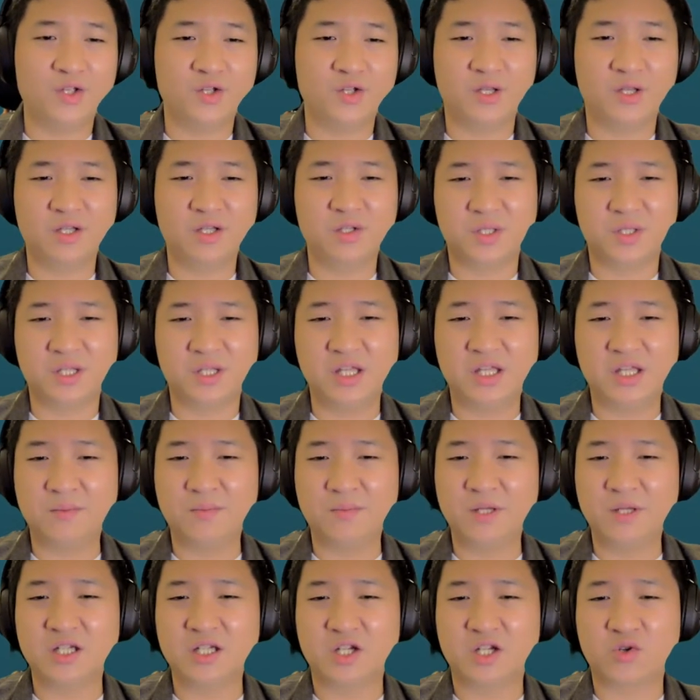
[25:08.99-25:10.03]
You need to
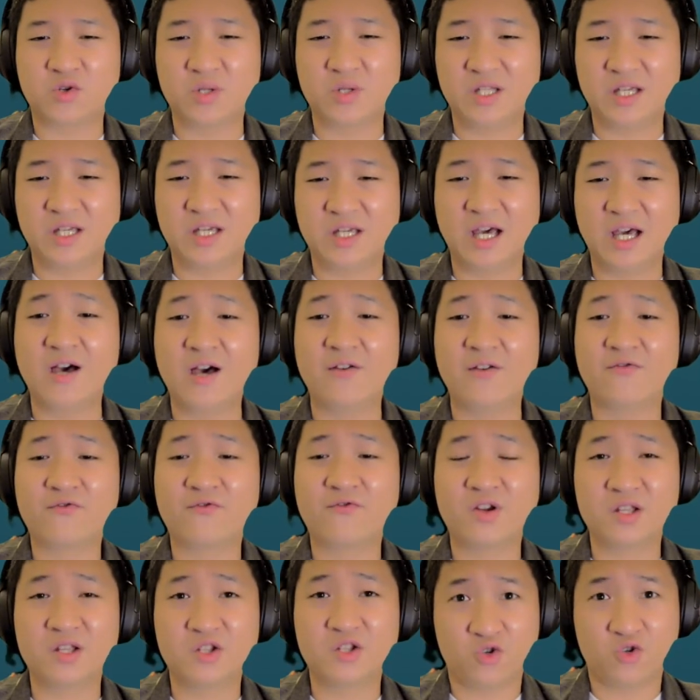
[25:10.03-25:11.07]
determine the critical
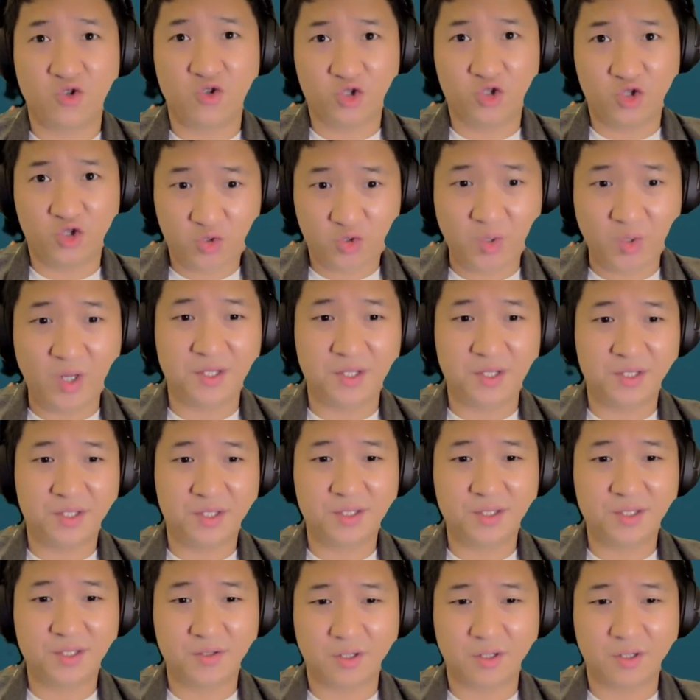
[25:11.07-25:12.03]
upfront constraints.